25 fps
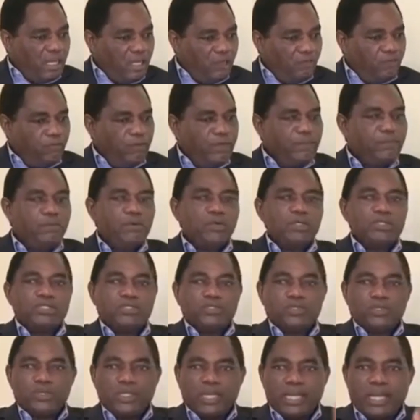Everybody
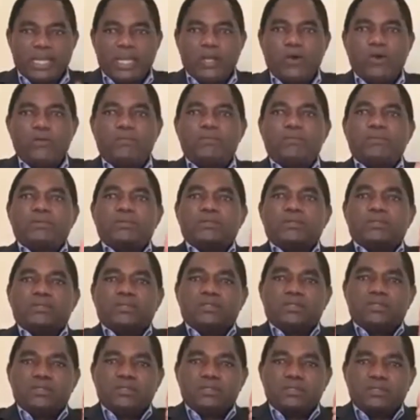should help
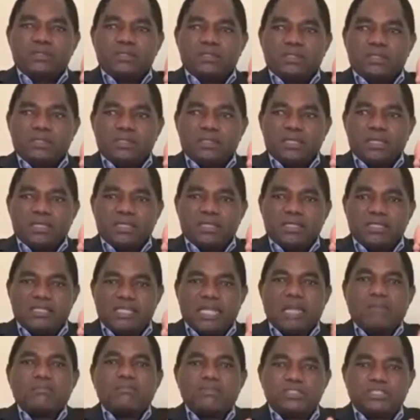
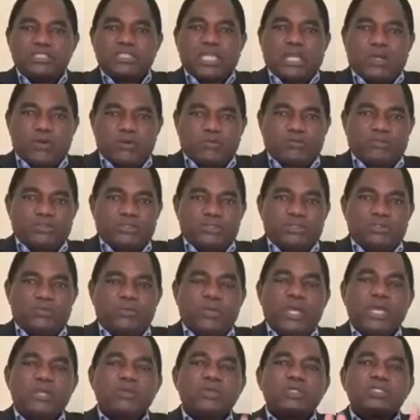themselves.
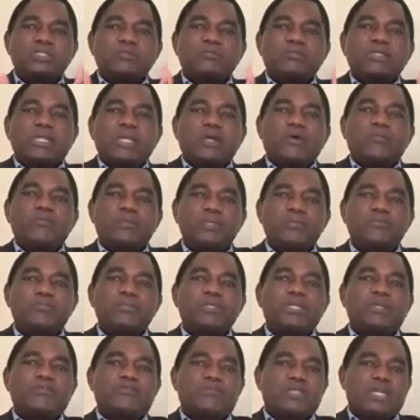We are not even helping
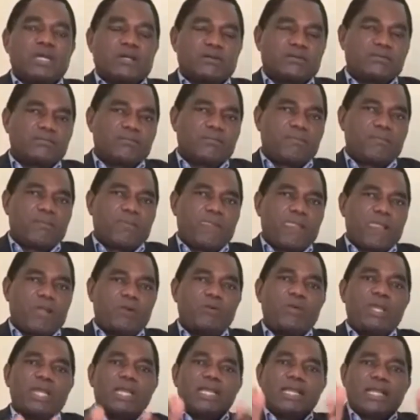PF now.
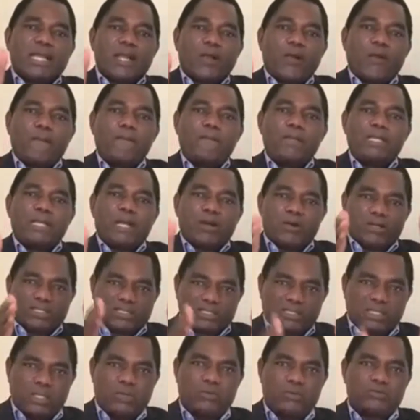We are helping
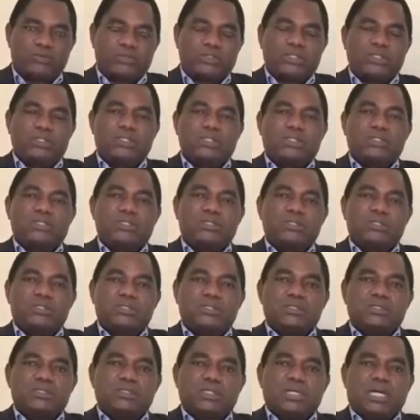ourselves
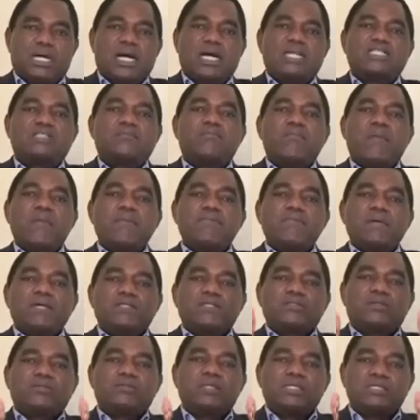as
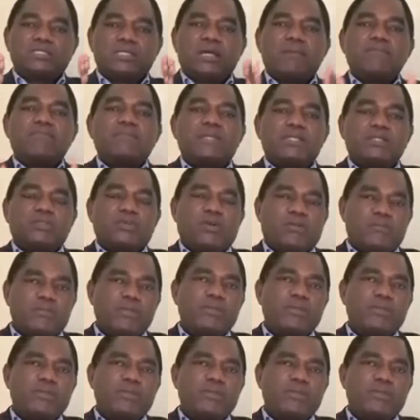members of the Zambian